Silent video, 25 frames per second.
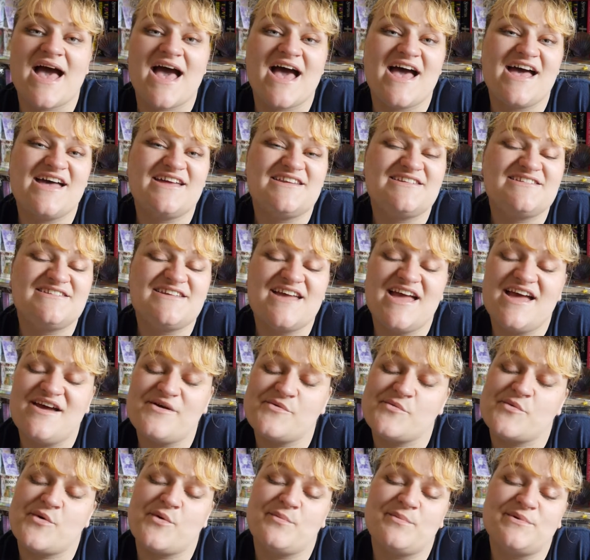And
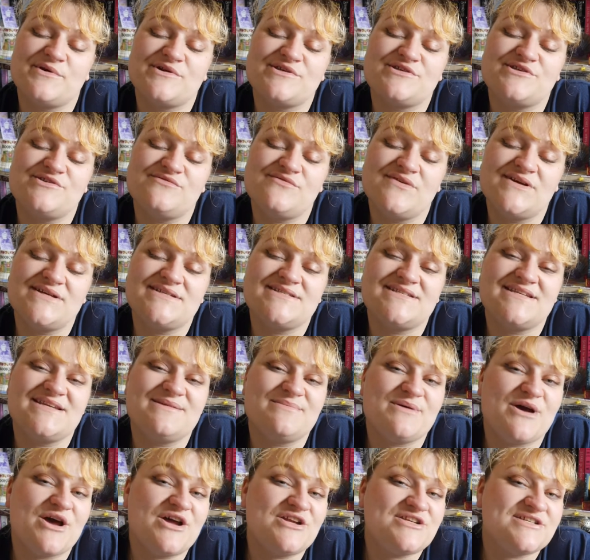yeah, what books you
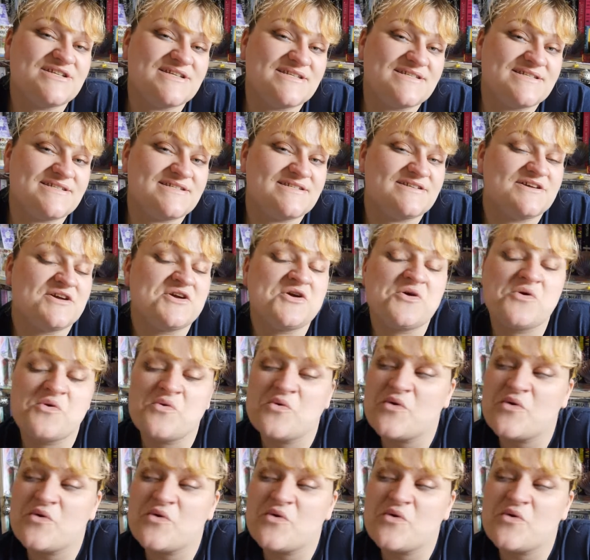recently purchased.